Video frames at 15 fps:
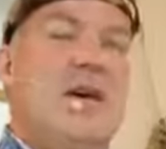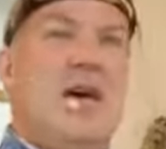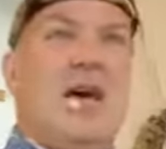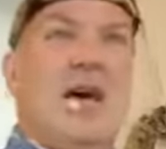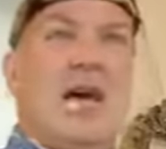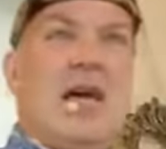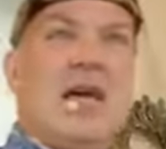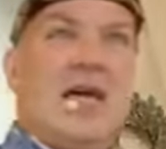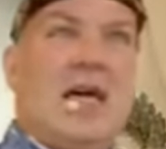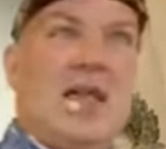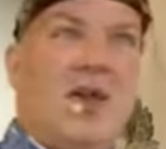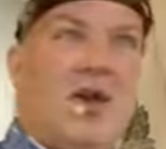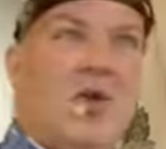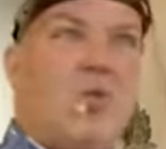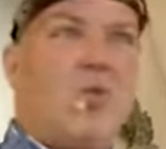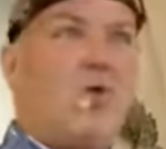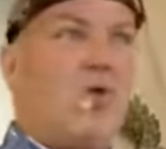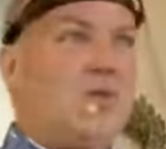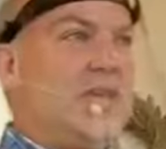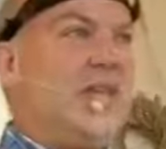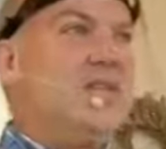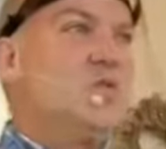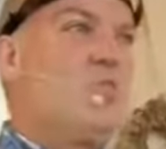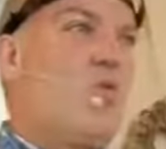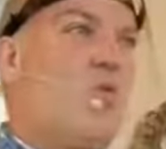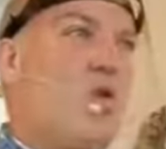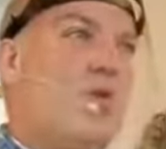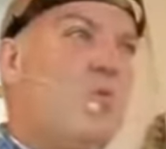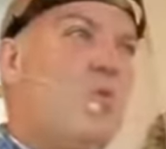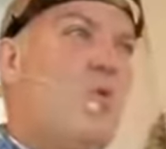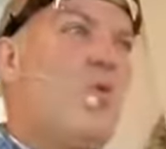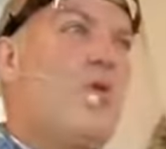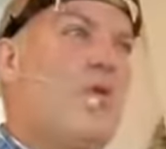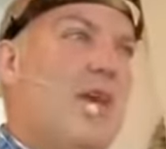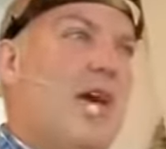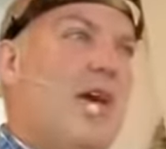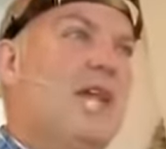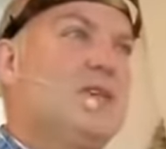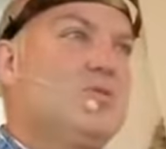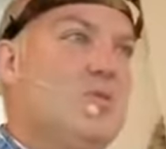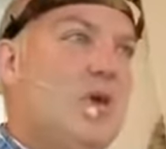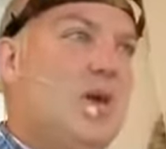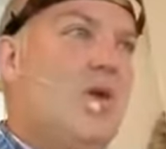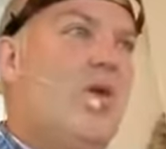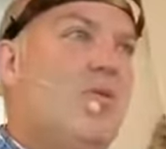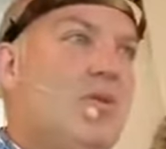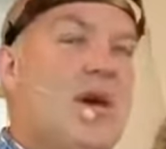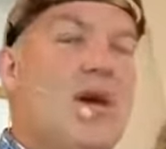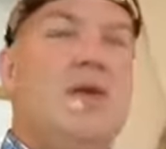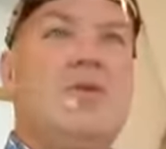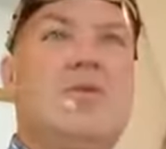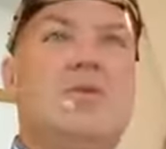Uh, and our world needs more and more of that, as we all know.